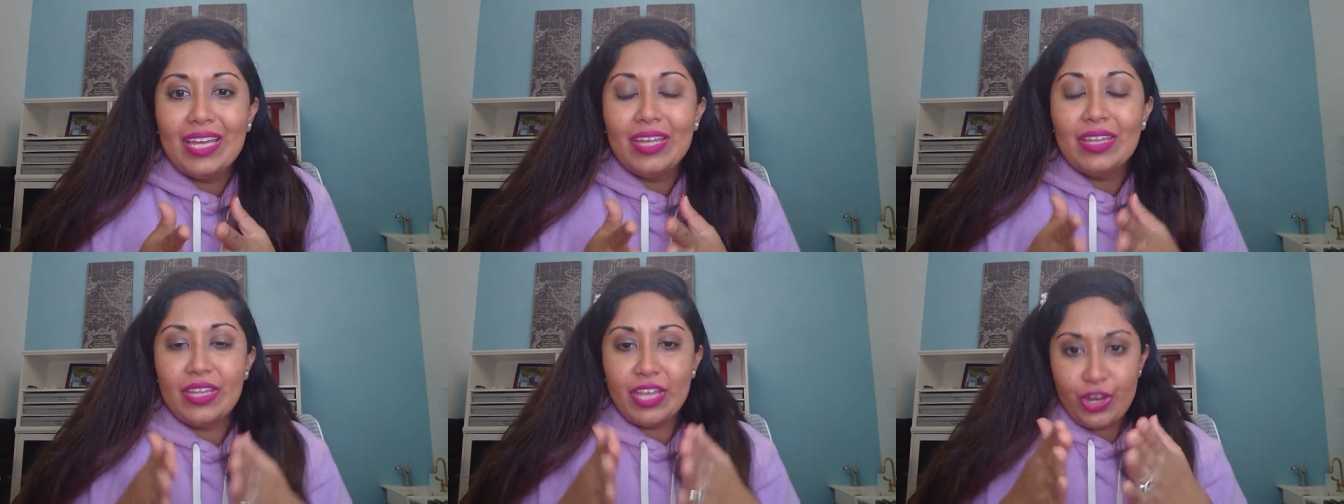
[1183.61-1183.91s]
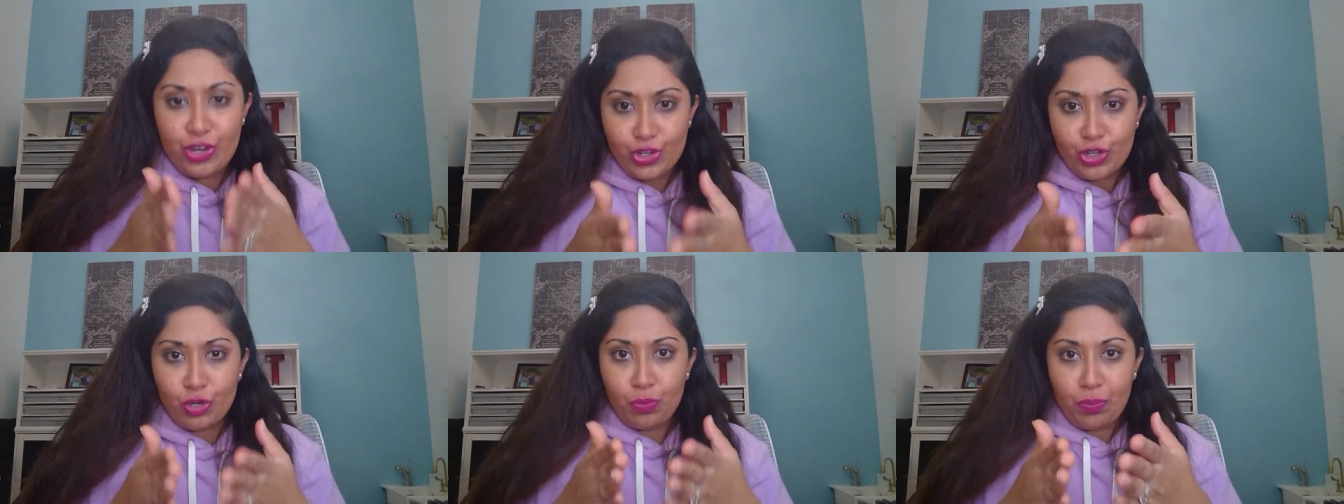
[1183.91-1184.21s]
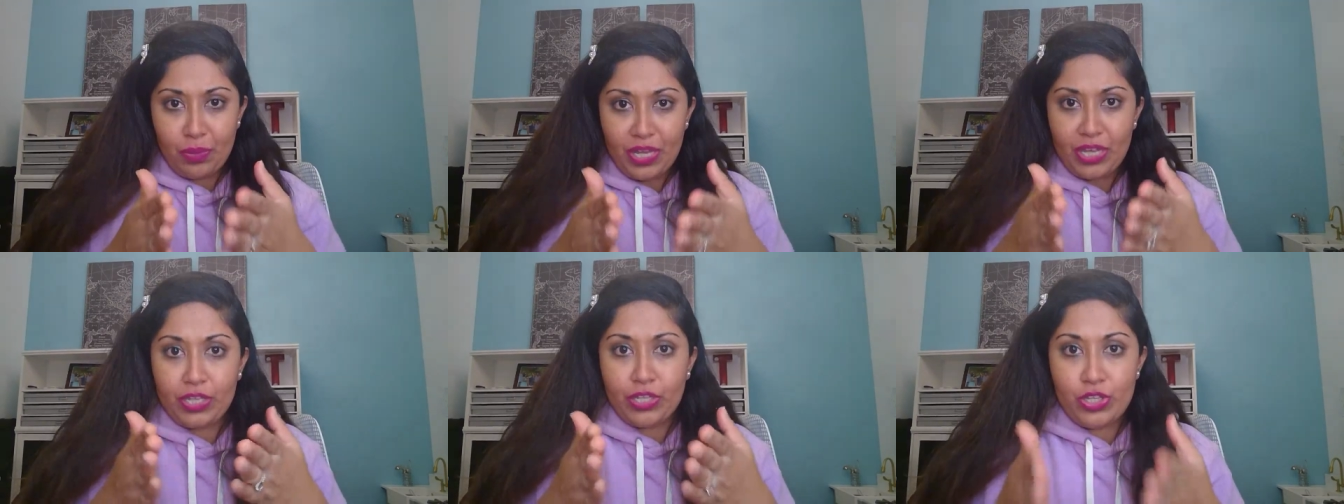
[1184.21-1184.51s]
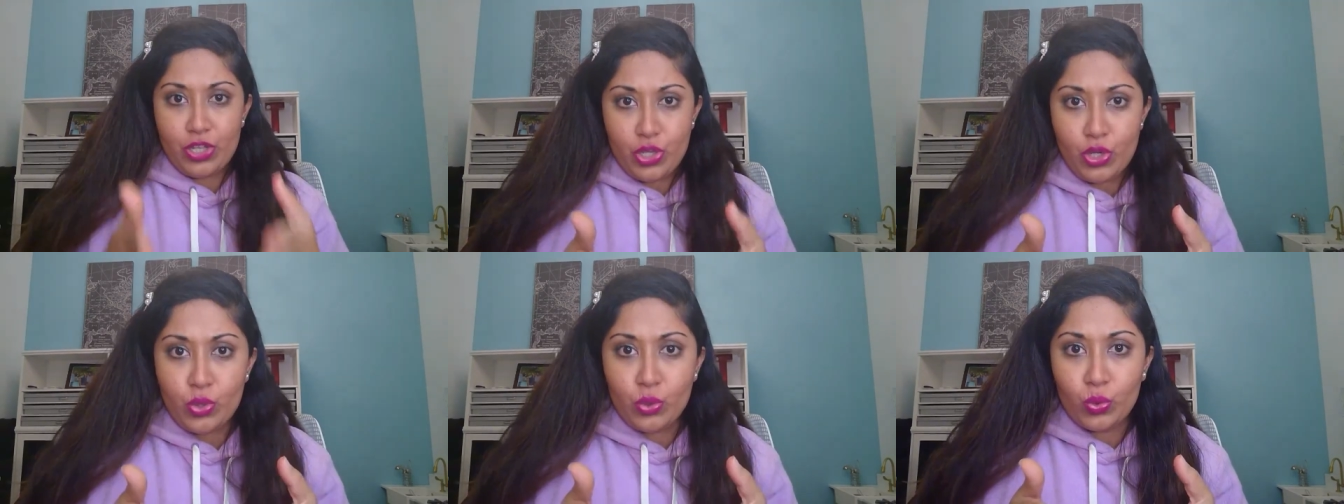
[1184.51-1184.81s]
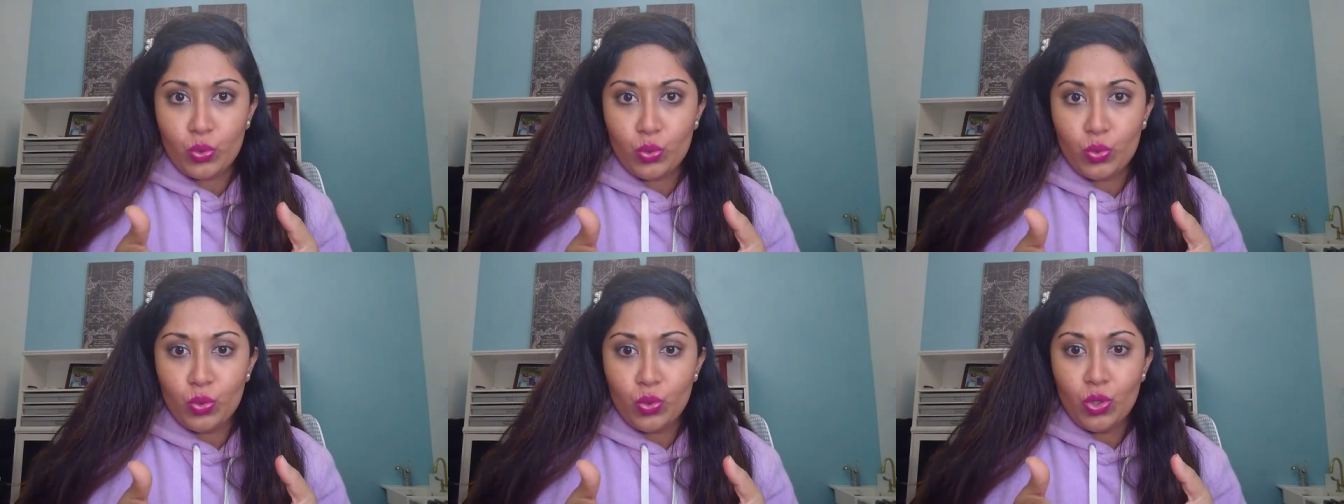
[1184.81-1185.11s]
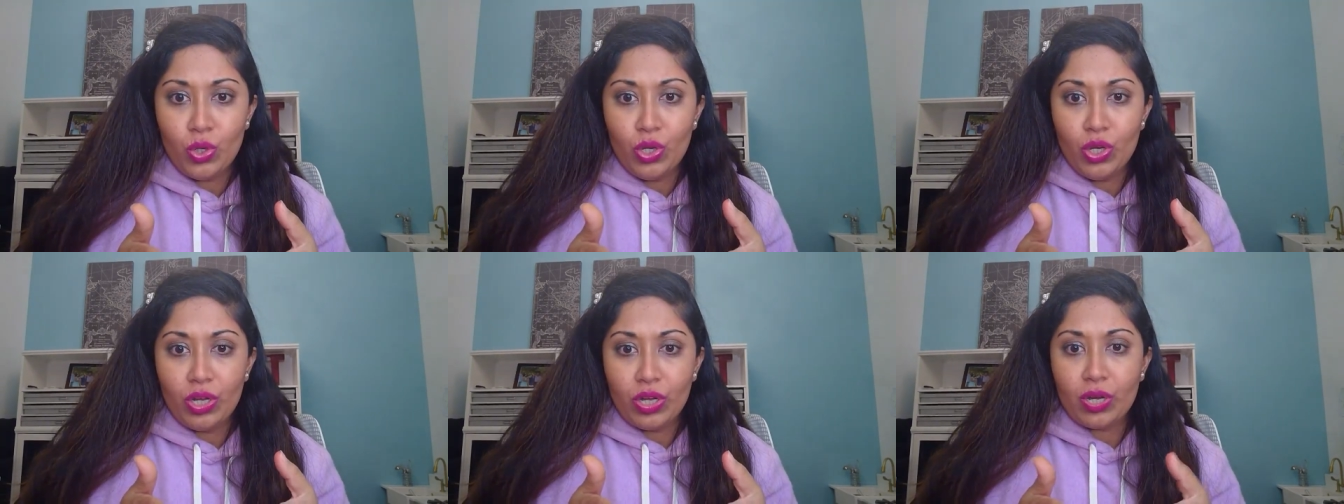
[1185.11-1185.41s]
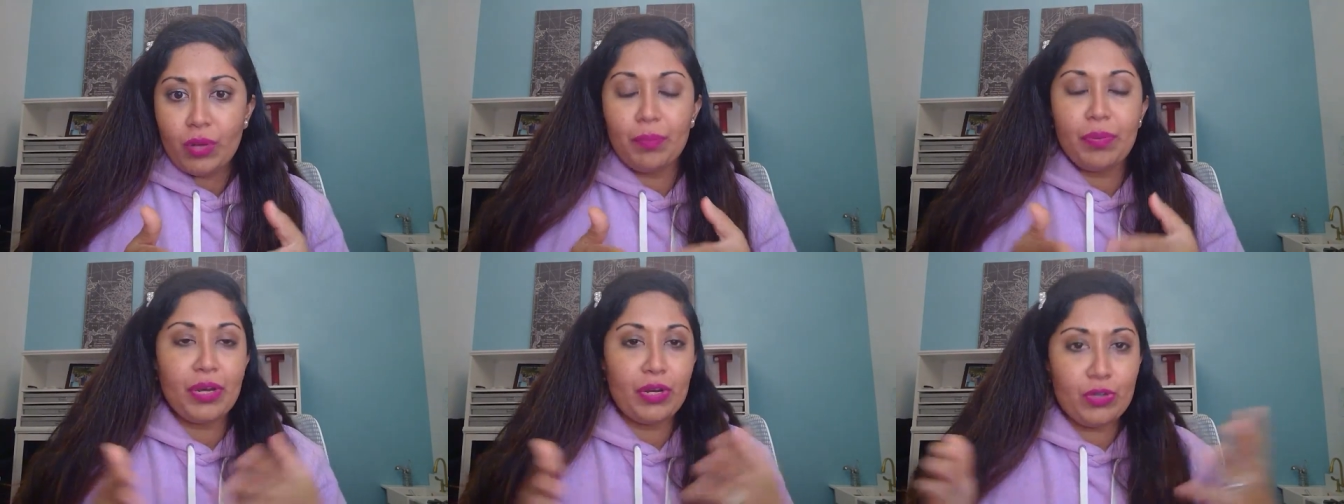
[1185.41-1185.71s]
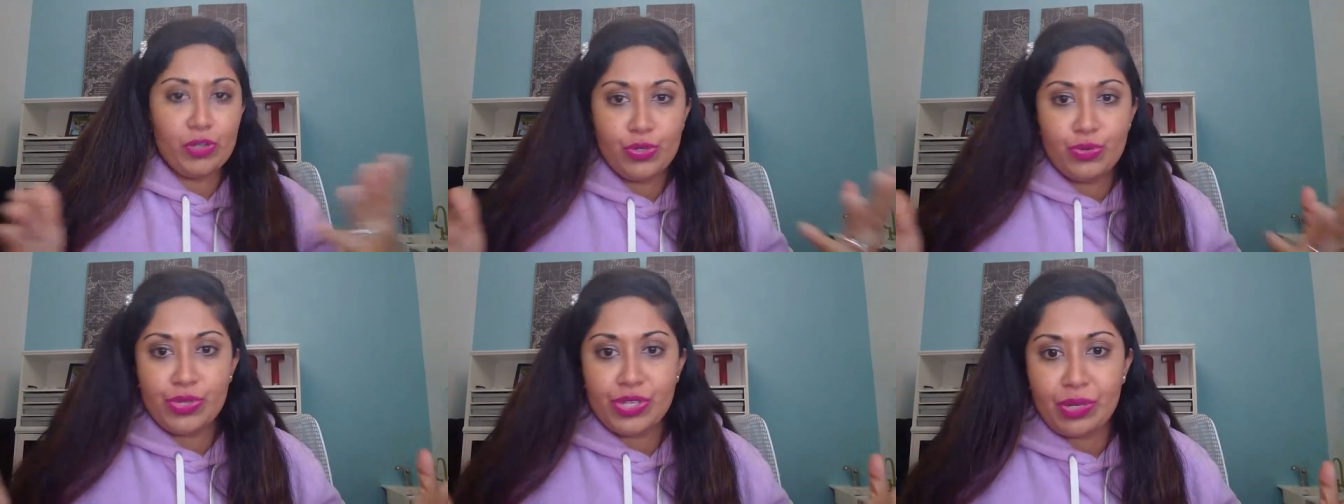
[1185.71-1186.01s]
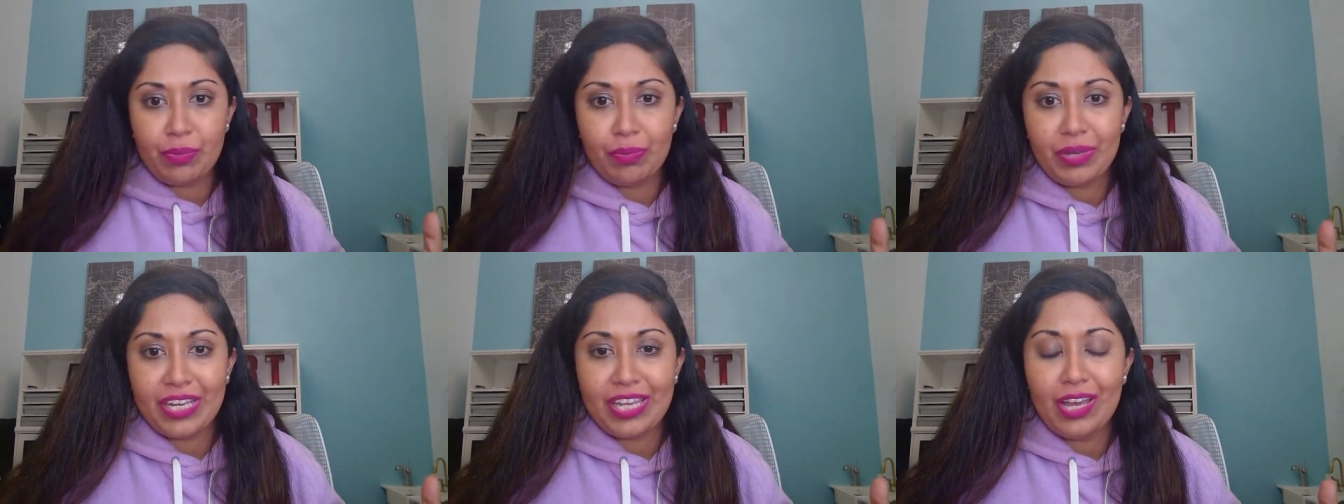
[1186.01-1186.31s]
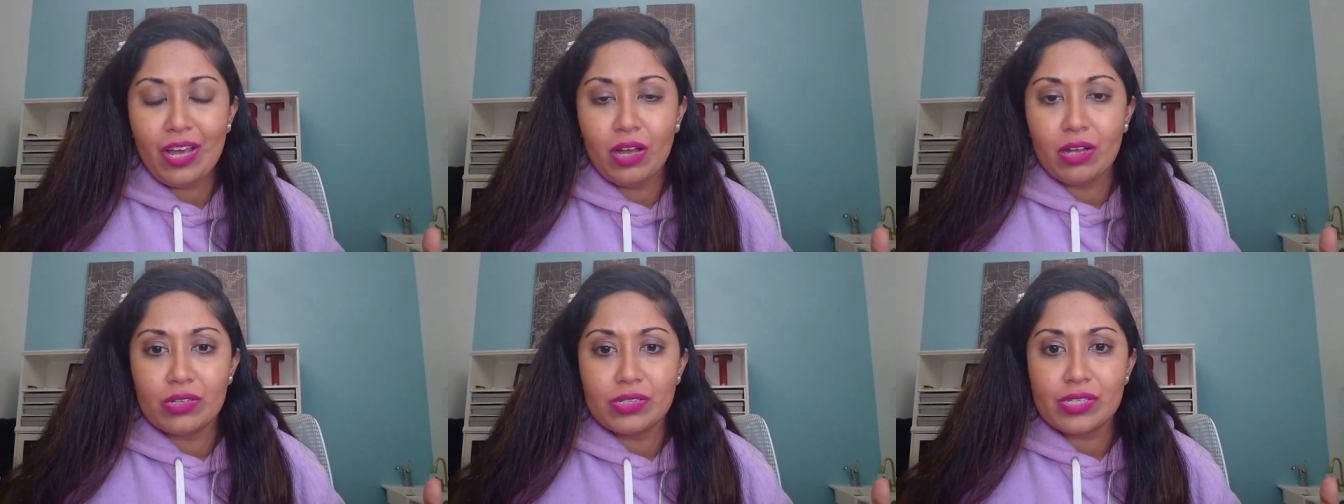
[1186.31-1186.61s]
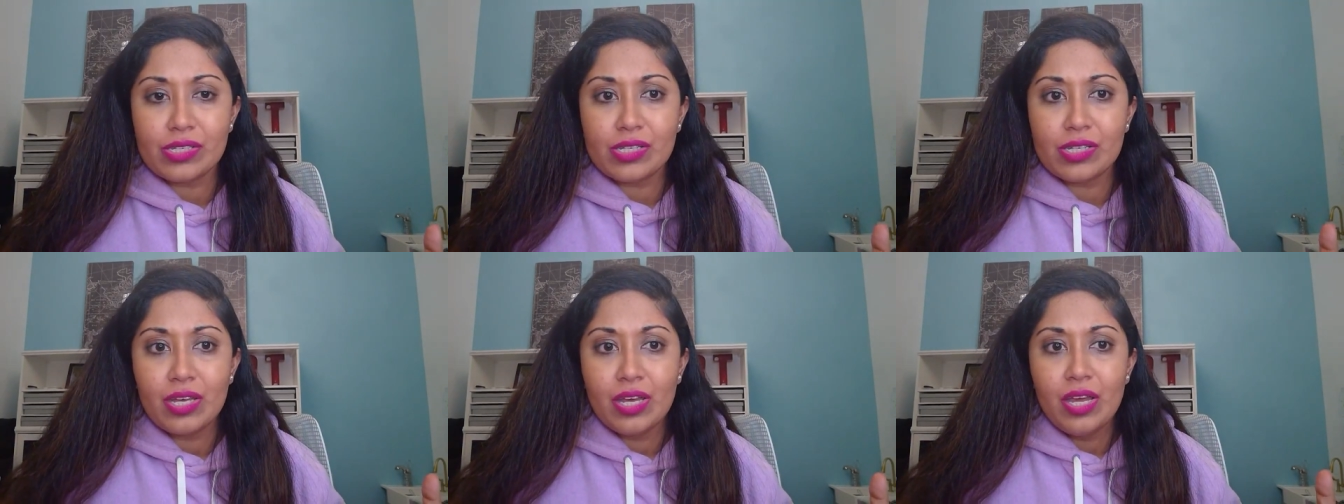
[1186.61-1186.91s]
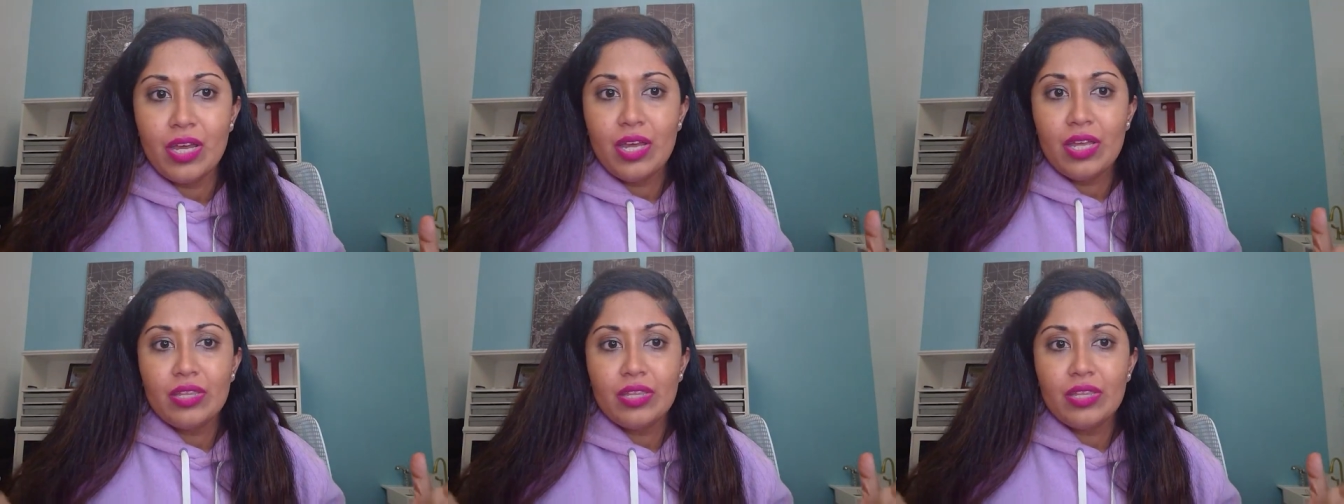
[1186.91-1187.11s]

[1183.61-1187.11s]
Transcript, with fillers: they should pick you compared to somebody else.